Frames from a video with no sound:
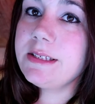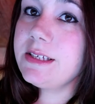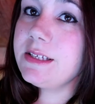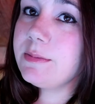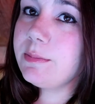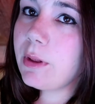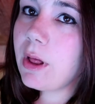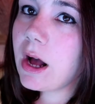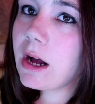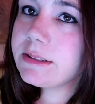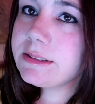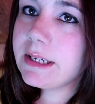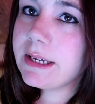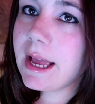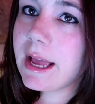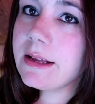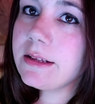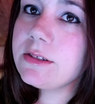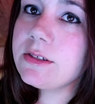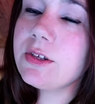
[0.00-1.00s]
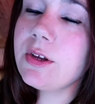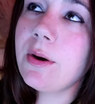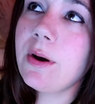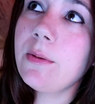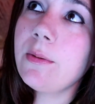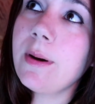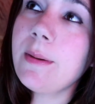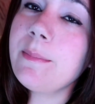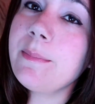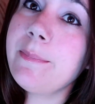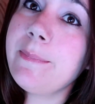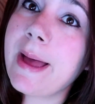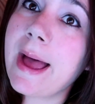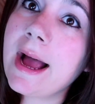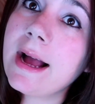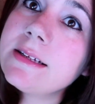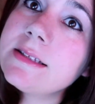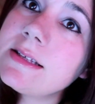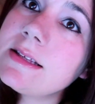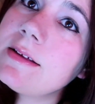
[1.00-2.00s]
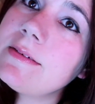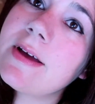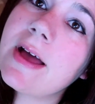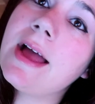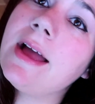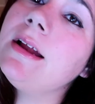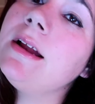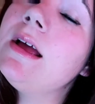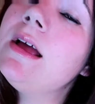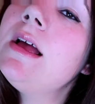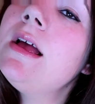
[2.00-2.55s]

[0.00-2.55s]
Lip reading: he's blocked again. So I went back to the vet.